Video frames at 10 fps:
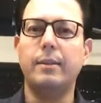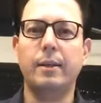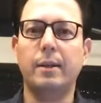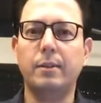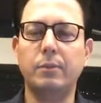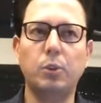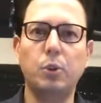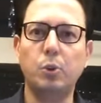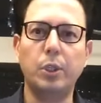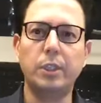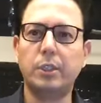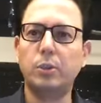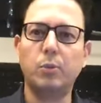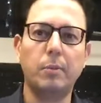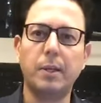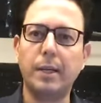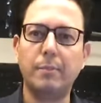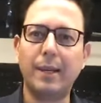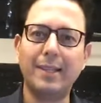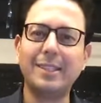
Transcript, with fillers: Uh, you do this, you will become like